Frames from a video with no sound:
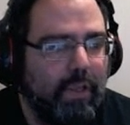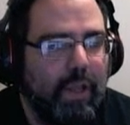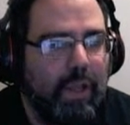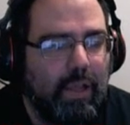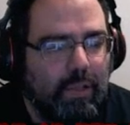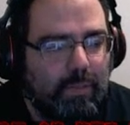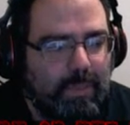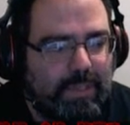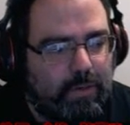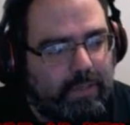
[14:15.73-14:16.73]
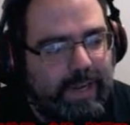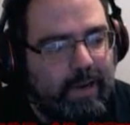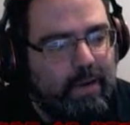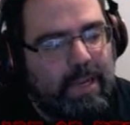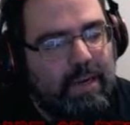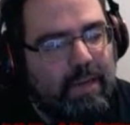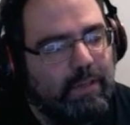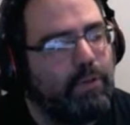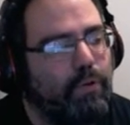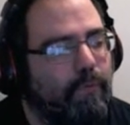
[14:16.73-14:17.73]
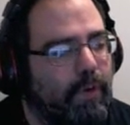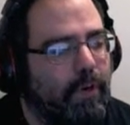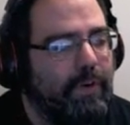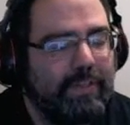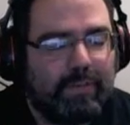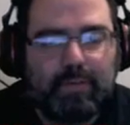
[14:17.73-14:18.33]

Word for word: Uh, the particular town I'm in is New Verdigris.